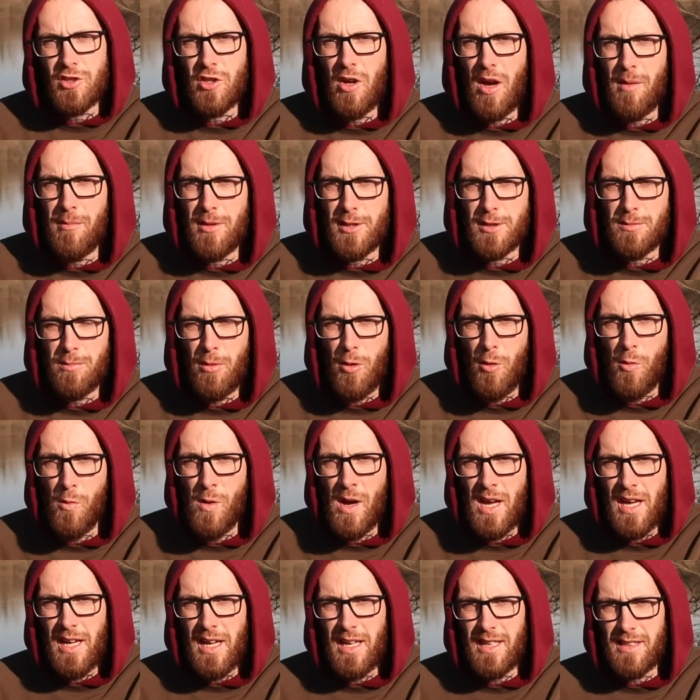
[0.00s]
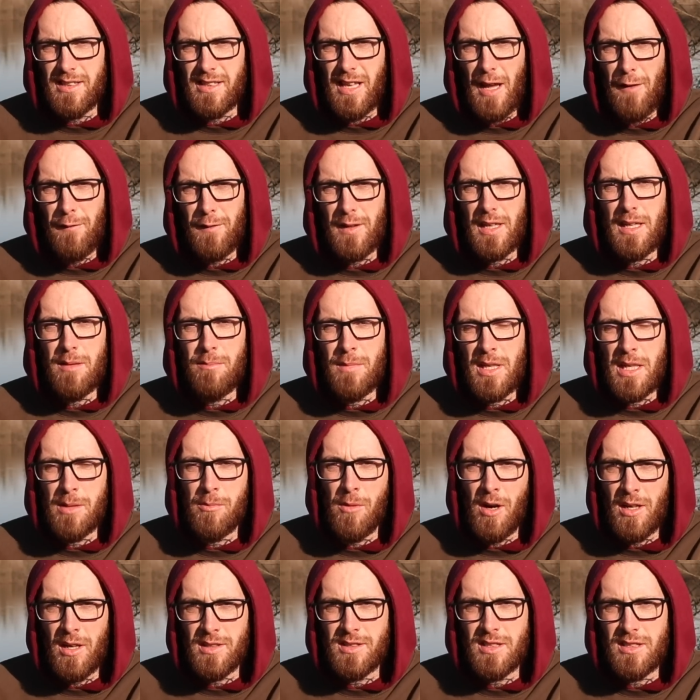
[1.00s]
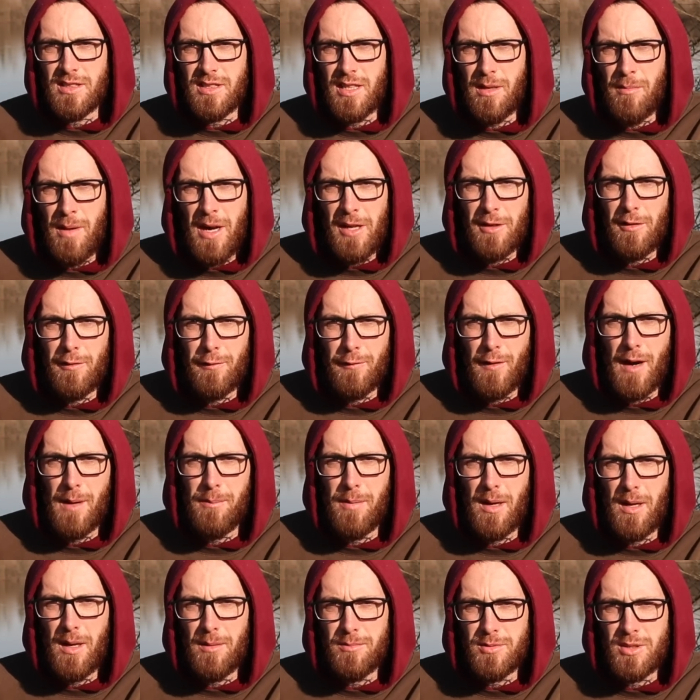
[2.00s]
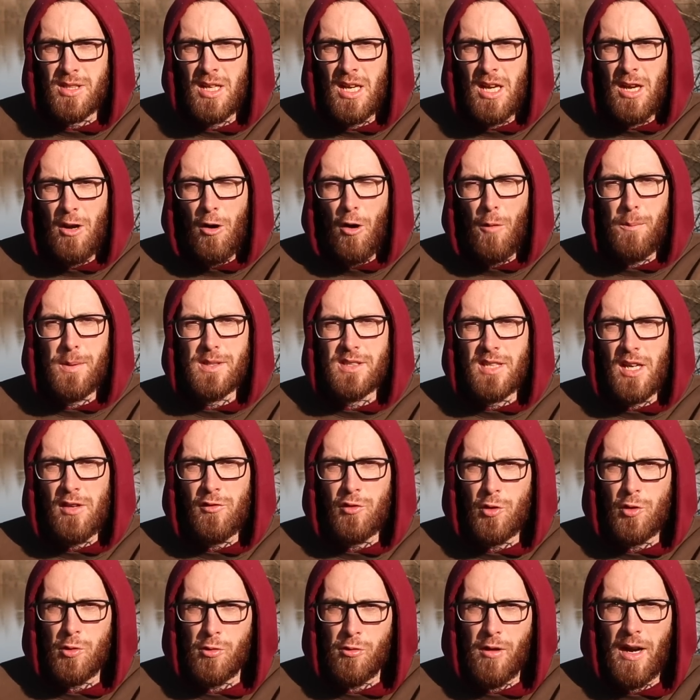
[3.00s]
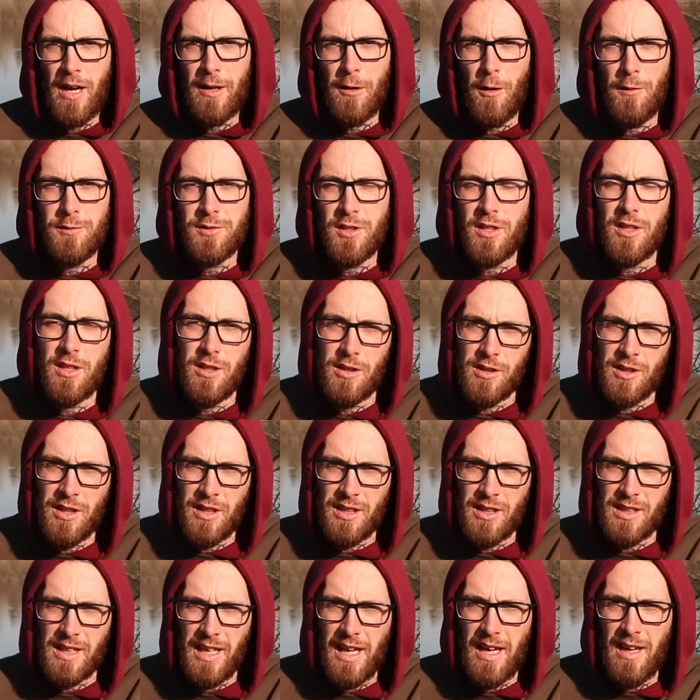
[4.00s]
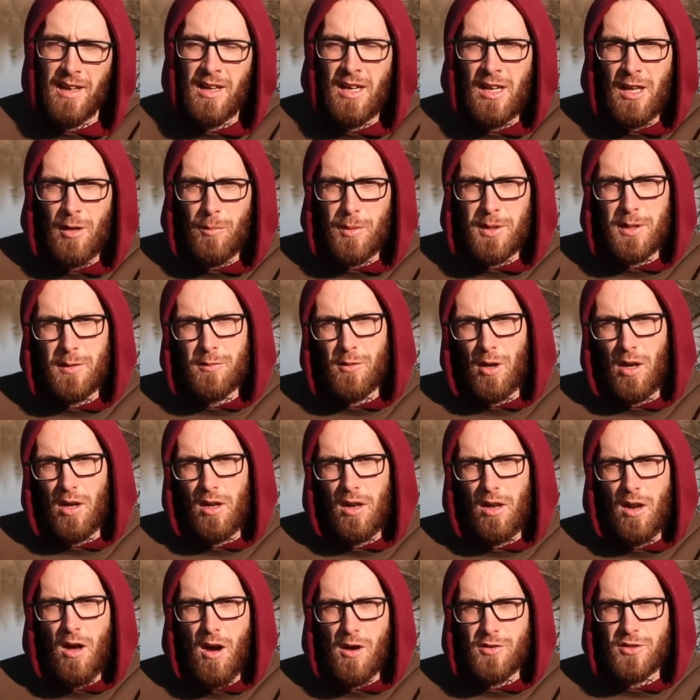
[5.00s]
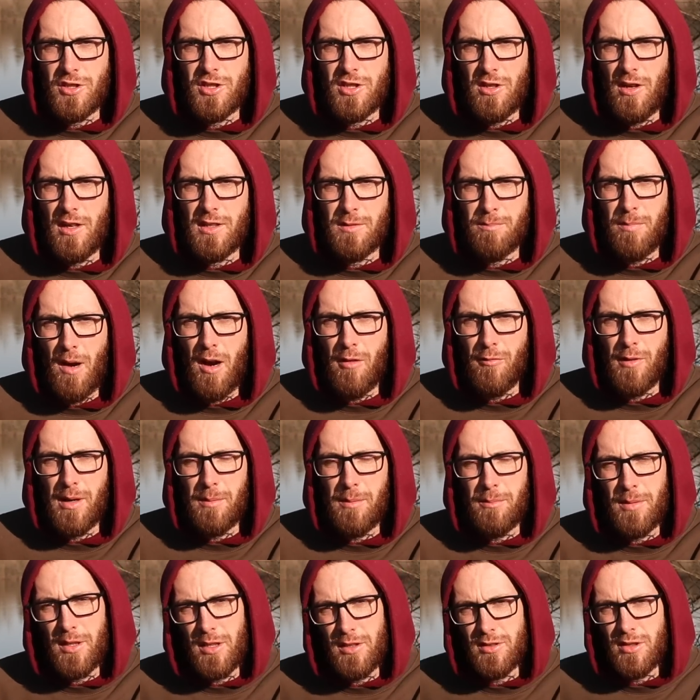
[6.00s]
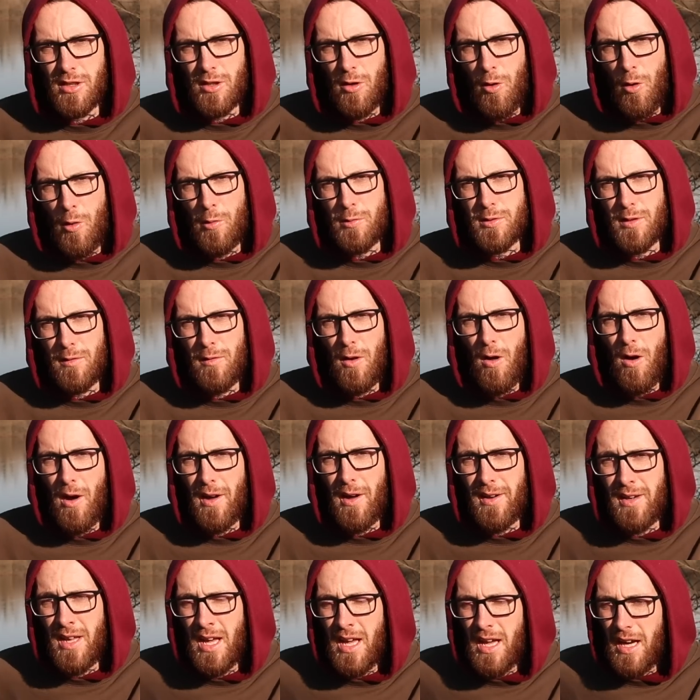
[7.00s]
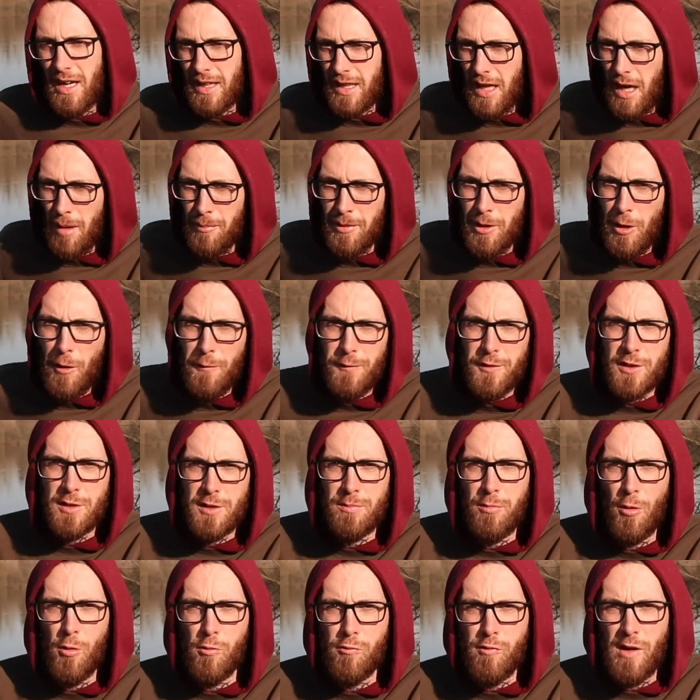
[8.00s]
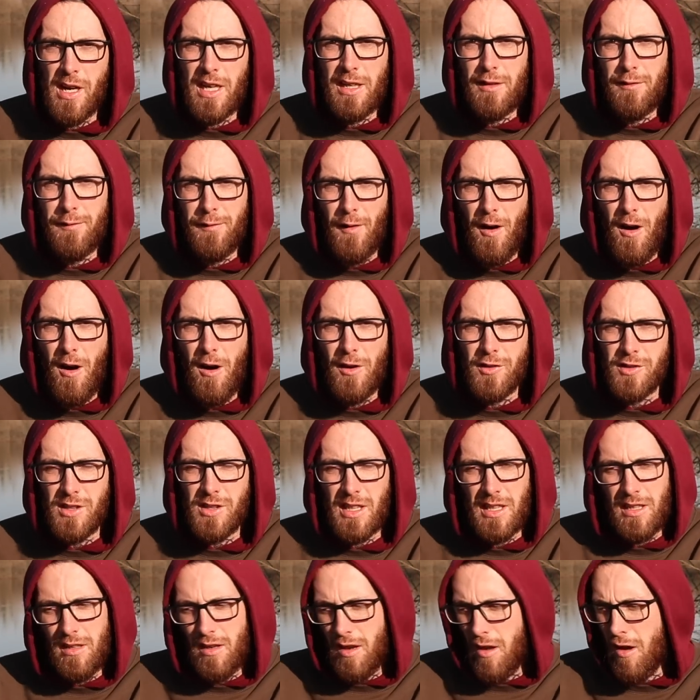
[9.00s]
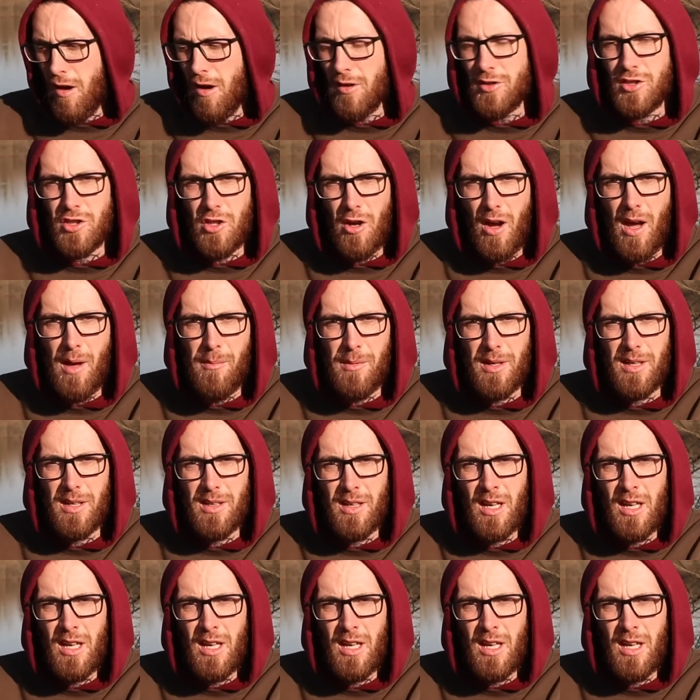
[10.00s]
diameter spool, it definitely minimises the amount of frap ups or potential crack offs that you're going to get when you've got a larger size butt ring, because the coils of line are coming off the spool really fast in large diameter